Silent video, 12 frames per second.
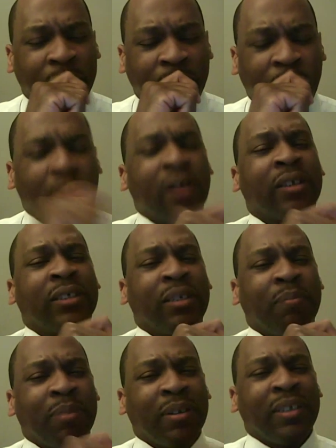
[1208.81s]

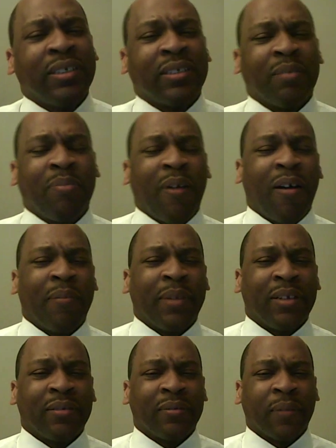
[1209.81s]
Ferguson Police Department.